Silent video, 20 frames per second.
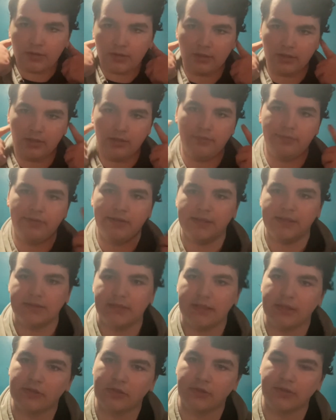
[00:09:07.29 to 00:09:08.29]
of his
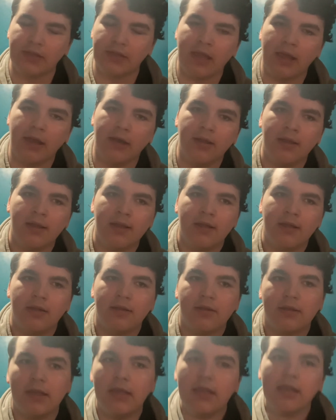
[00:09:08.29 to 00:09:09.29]
sister's head,
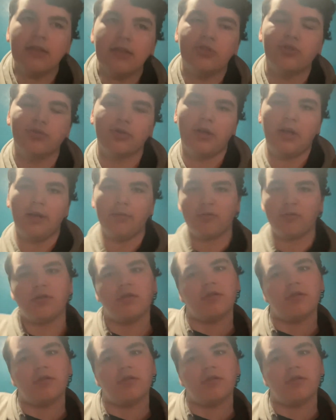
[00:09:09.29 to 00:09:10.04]
he can straight up,